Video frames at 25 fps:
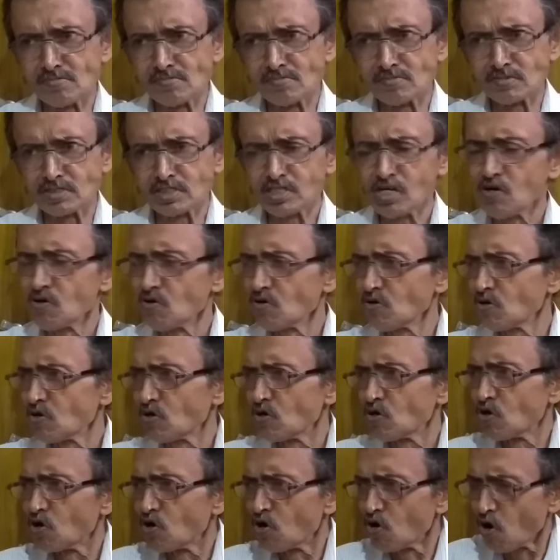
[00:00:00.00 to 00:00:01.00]
Now
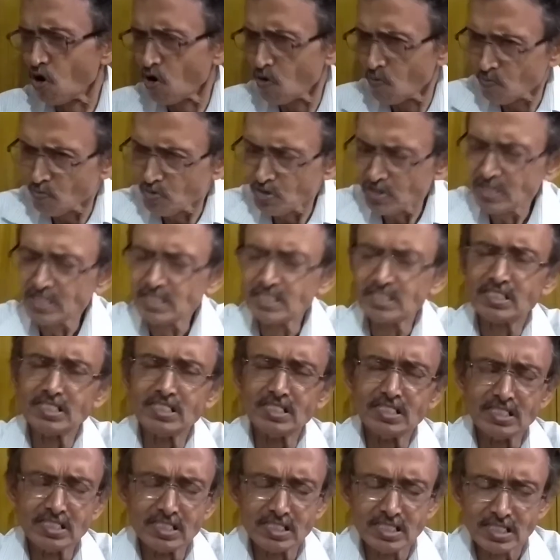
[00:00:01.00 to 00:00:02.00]

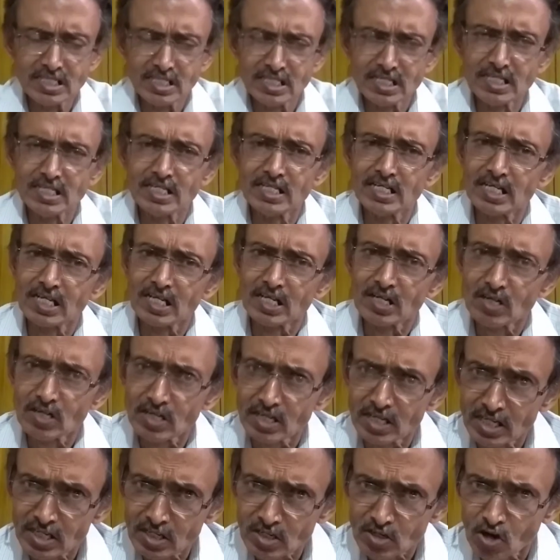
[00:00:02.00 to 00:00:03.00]
community,
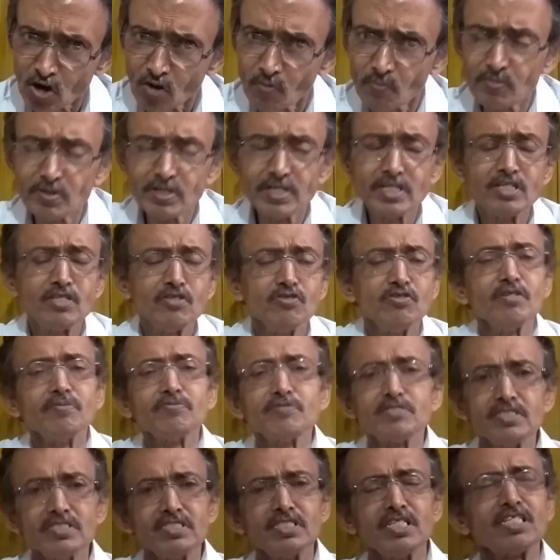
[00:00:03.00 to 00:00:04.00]
in community we have
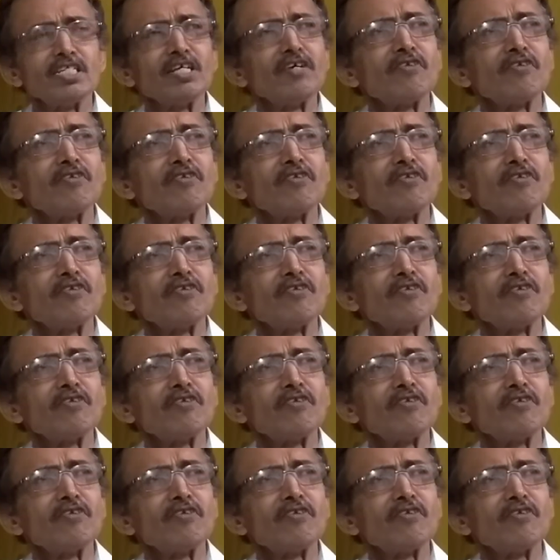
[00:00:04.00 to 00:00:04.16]
seen that